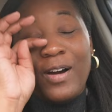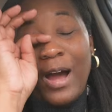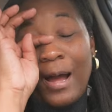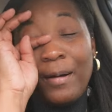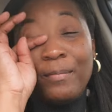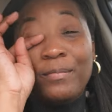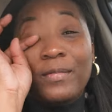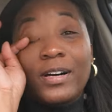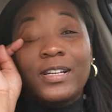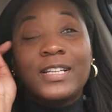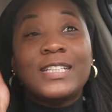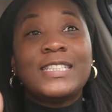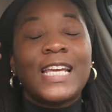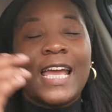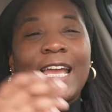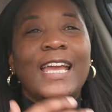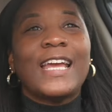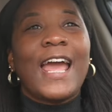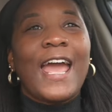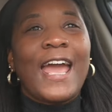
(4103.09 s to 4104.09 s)
I'm going to
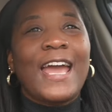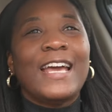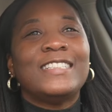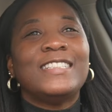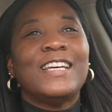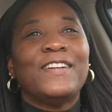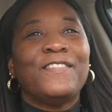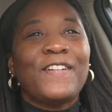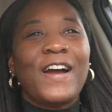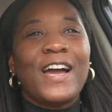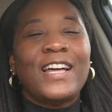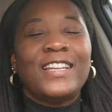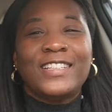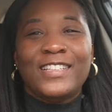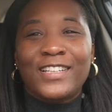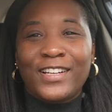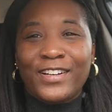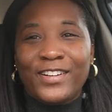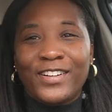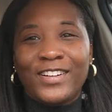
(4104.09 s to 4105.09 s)
take it as they finally
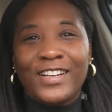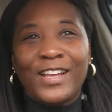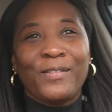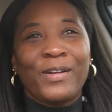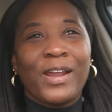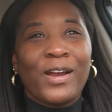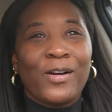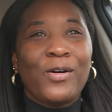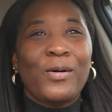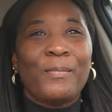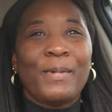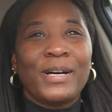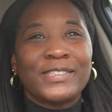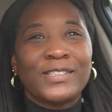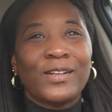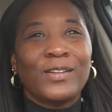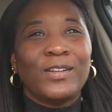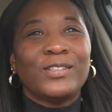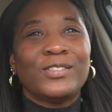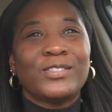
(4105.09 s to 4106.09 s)
learned that when I go on my
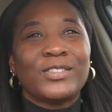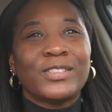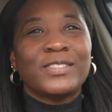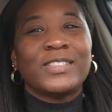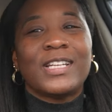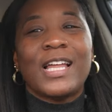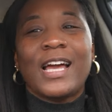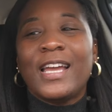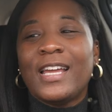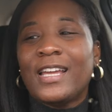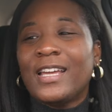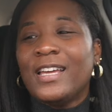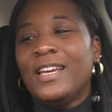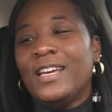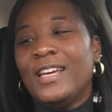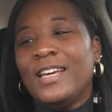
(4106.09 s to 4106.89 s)
solo trips, like,